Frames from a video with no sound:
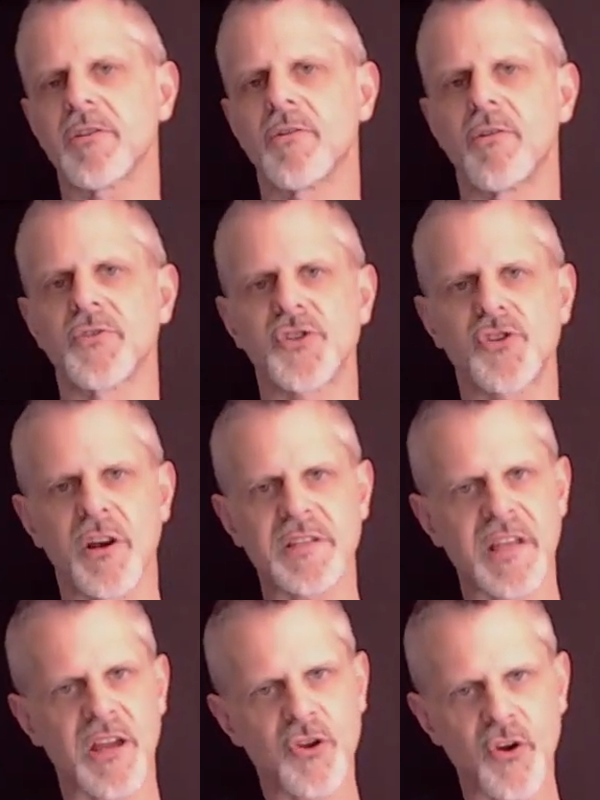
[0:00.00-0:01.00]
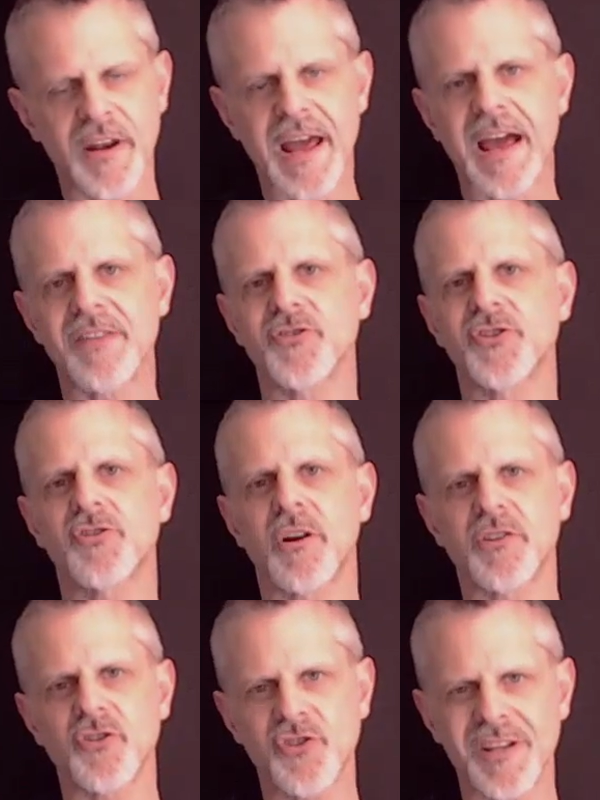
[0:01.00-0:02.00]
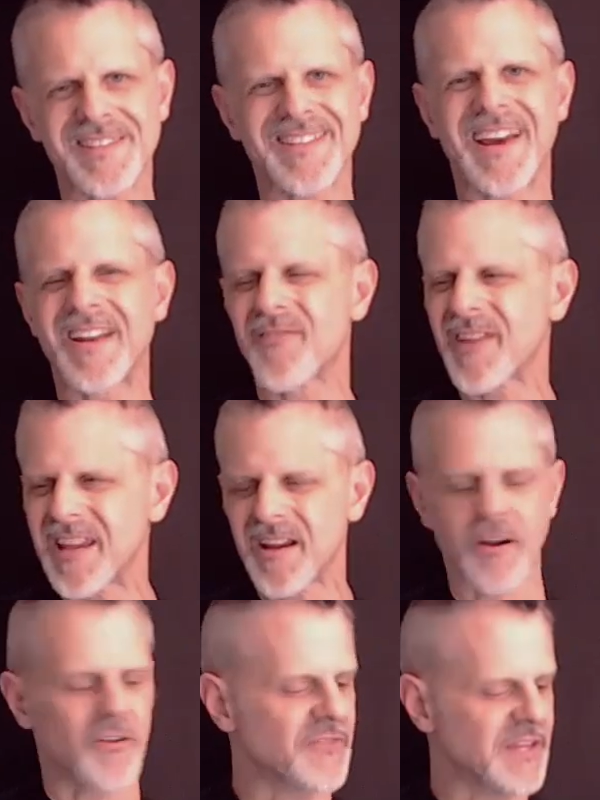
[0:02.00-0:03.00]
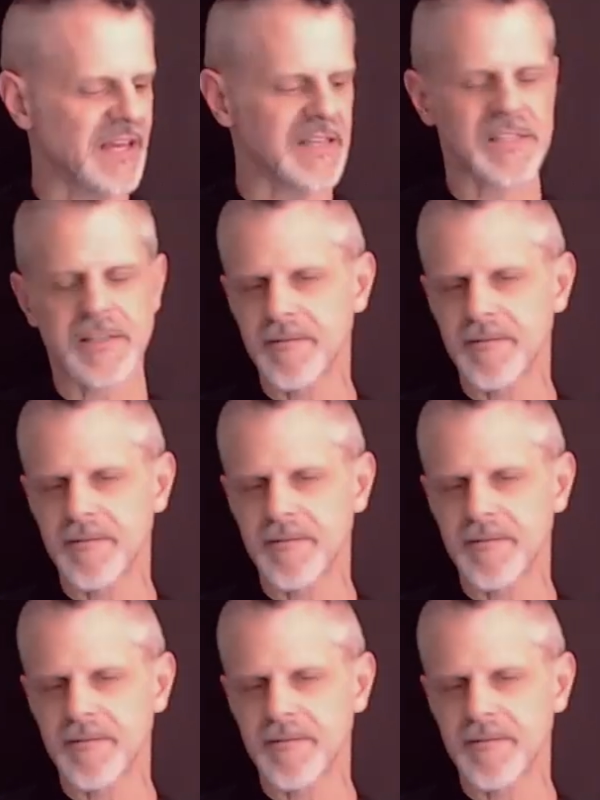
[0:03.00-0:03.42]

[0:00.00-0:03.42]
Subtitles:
You'll start to get good at it, and you'll start to just kind of hear this